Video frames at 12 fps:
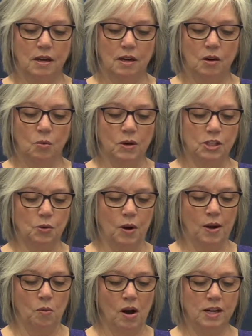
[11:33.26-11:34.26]
What do
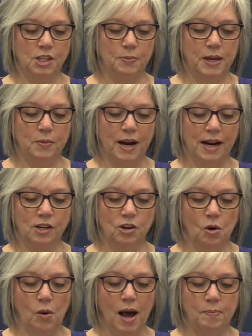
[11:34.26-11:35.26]
I want to be when I
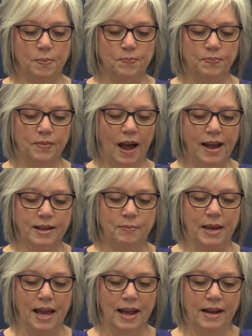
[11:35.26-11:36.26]
grow up? I can
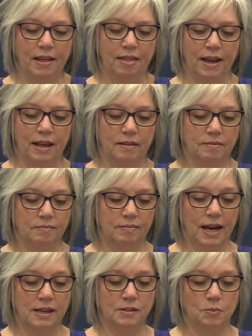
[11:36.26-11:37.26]
be anything.
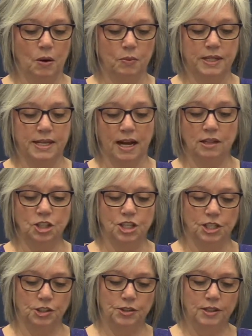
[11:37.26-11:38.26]
That is what we tell
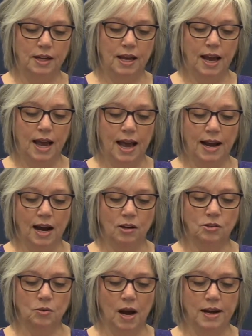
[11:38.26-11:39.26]
children. And how
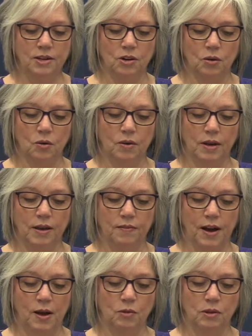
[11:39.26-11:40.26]
do I know if
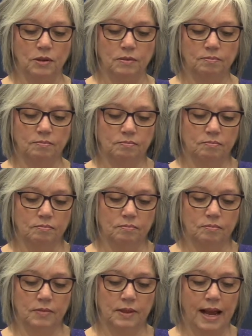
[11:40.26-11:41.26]
I will
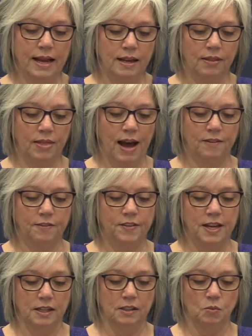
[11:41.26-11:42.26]
like that
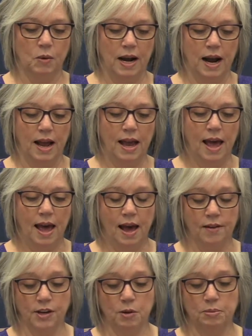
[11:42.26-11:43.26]
field when I
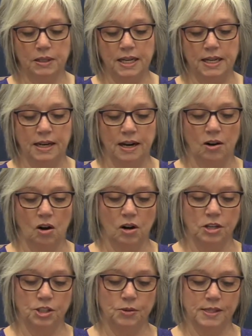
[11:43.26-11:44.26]
have completed an
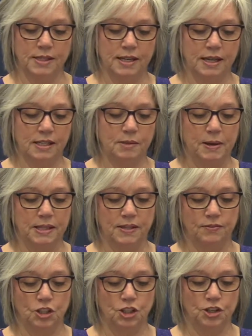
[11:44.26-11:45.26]
arduous and
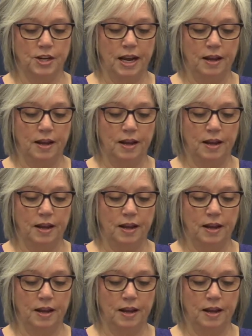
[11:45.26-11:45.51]
expensive journey?